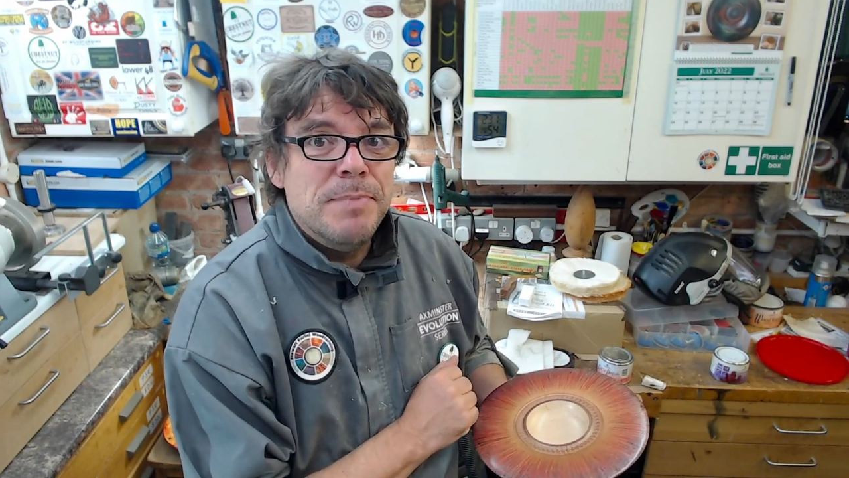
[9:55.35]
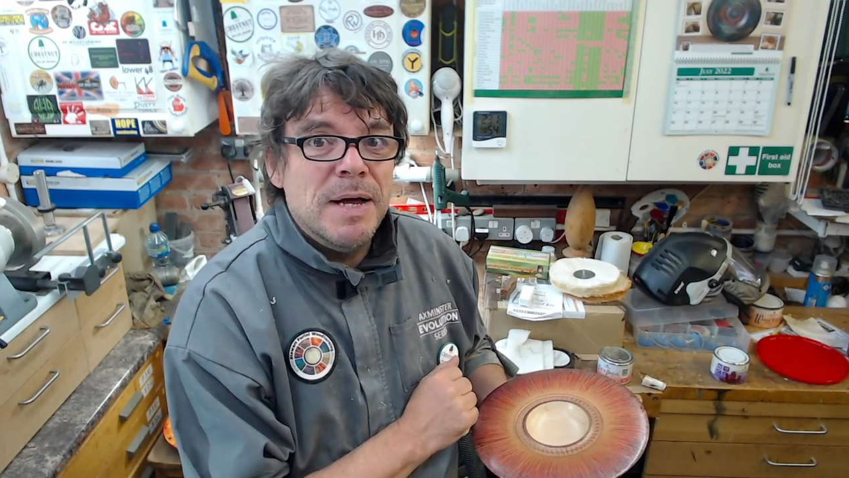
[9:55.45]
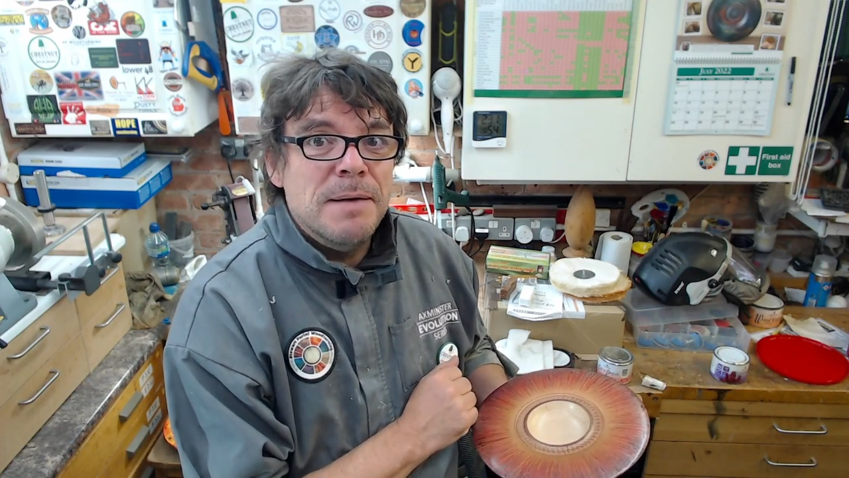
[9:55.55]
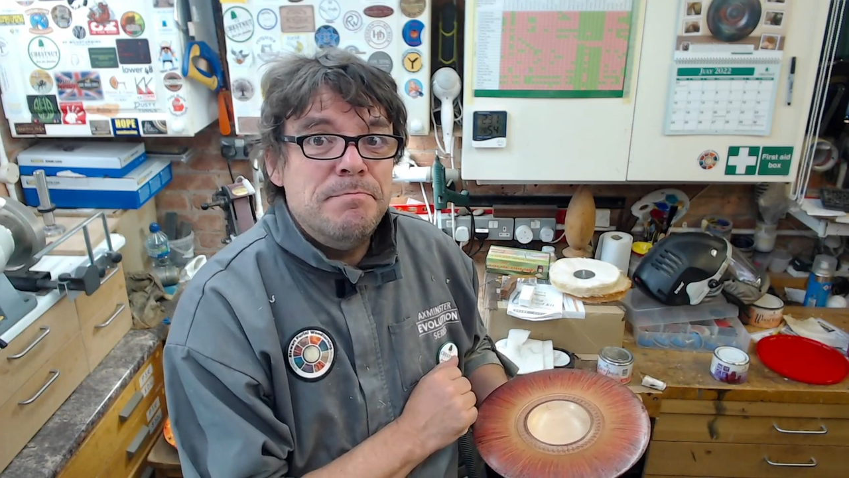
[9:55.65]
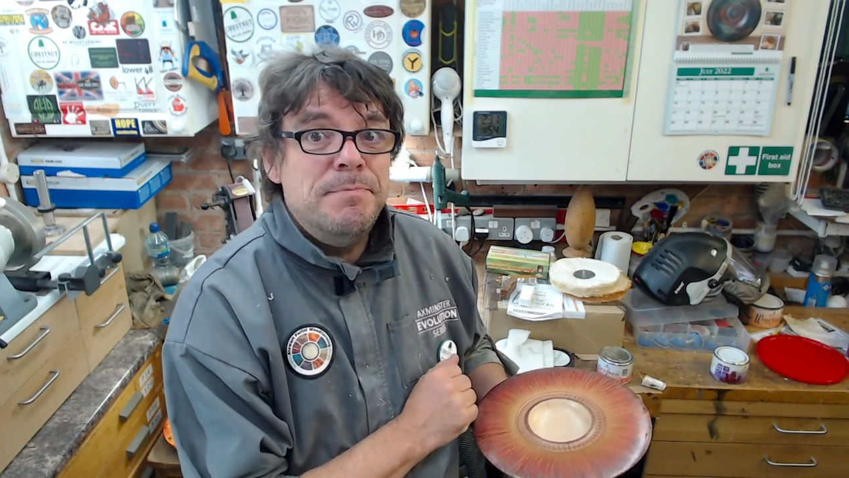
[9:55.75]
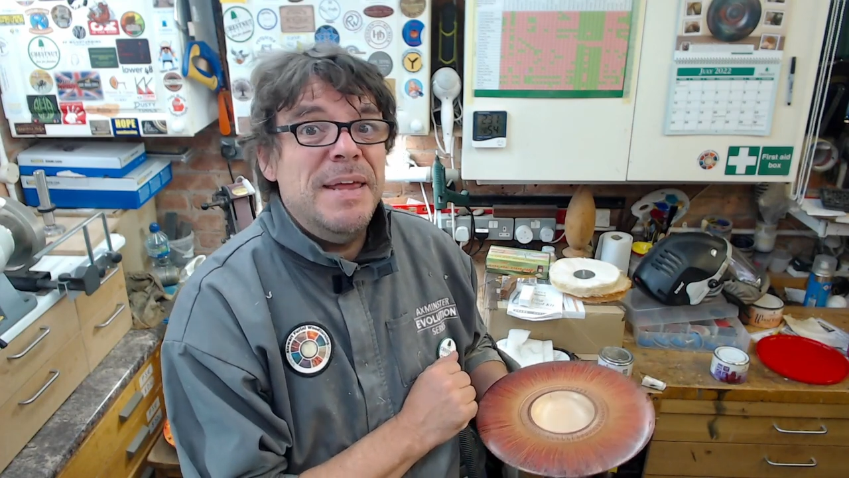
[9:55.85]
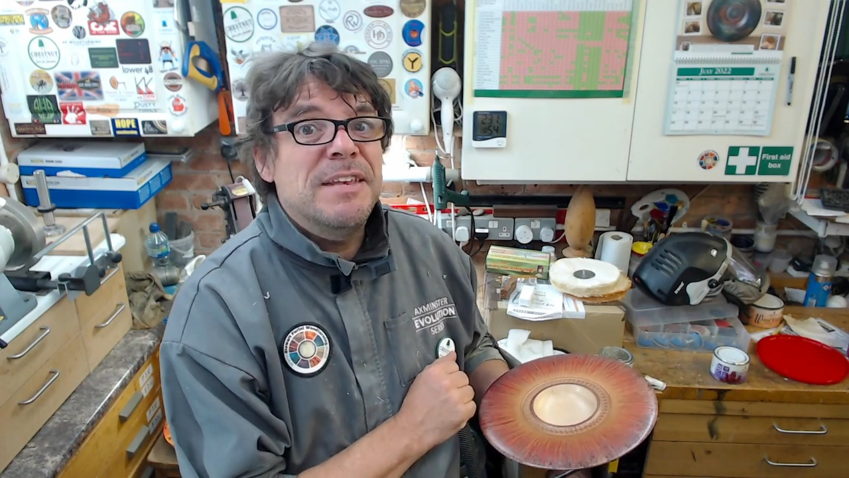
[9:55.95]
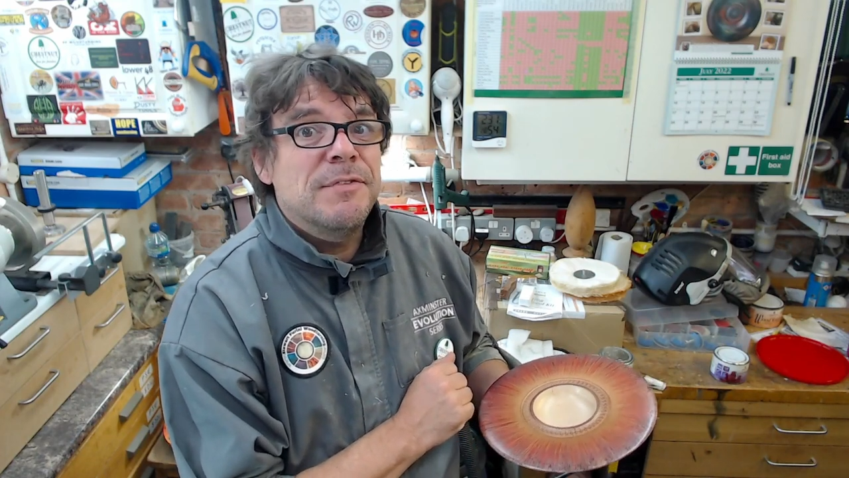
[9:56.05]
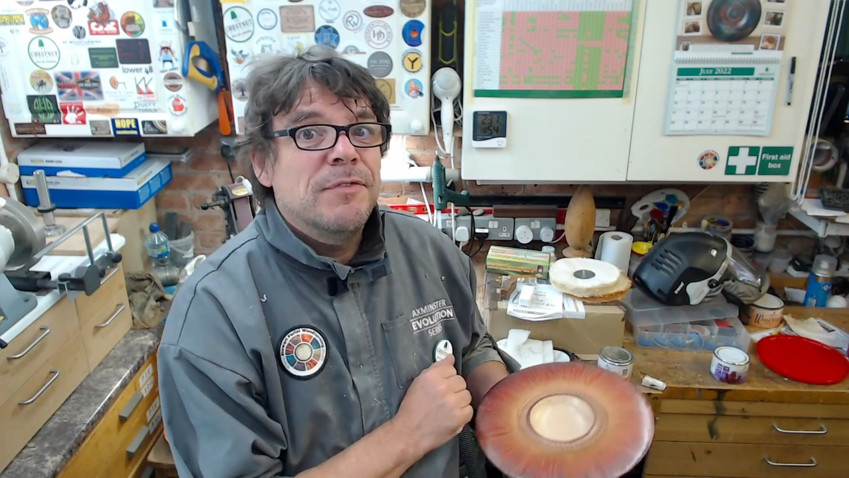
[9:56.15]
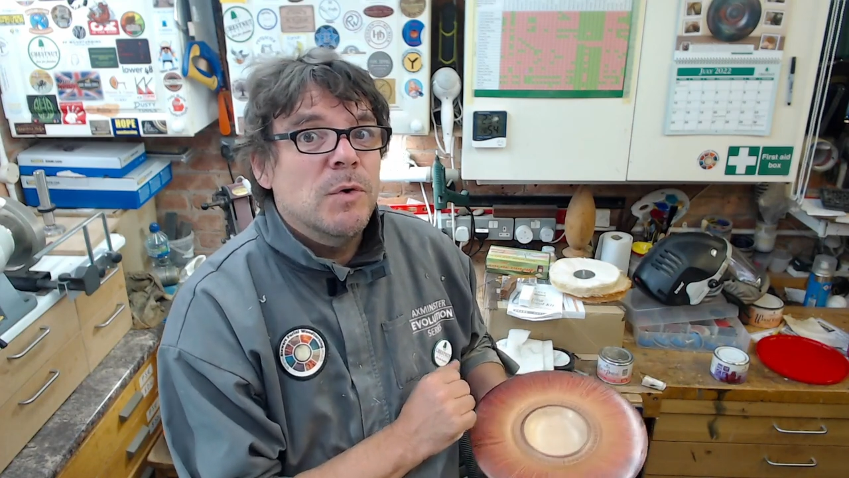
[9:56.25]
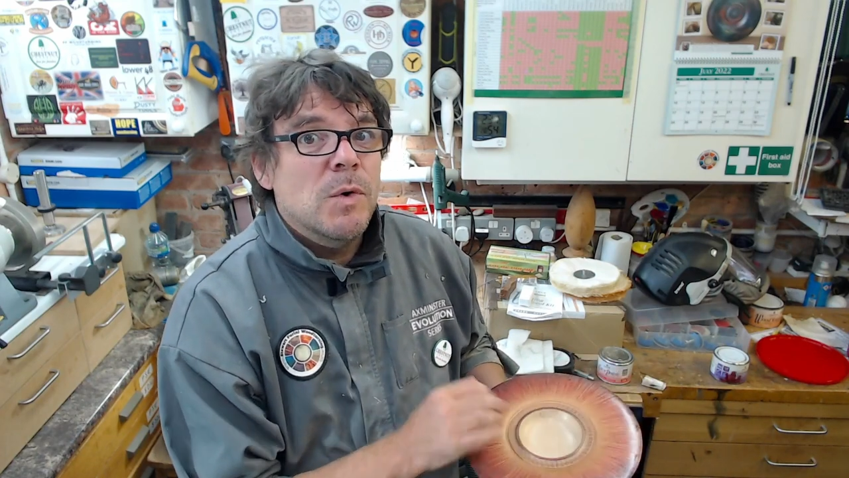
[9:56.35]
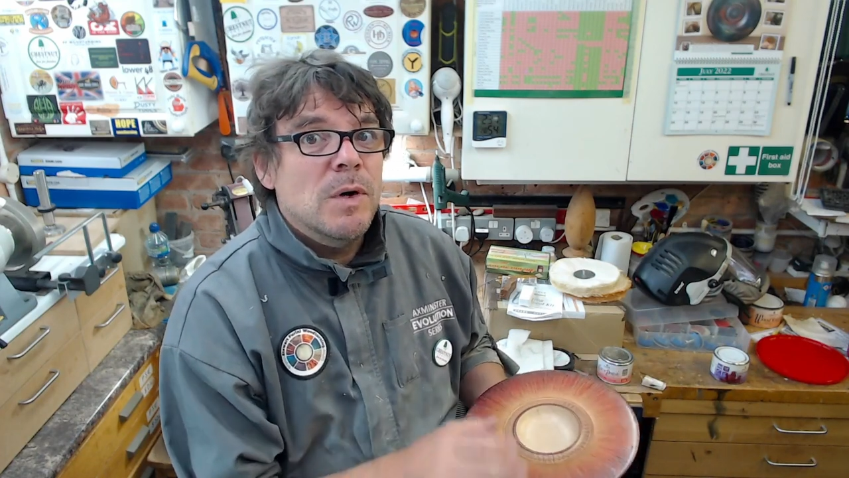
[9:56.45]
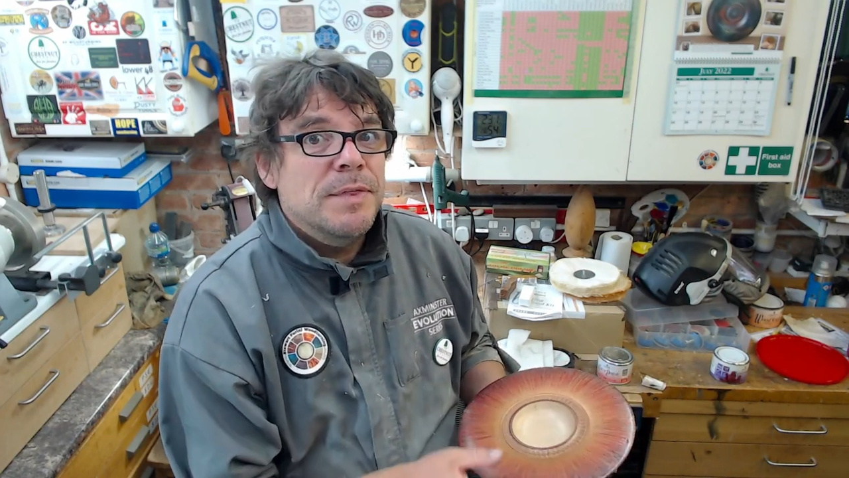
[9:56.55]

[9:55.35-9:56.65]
uh, bid for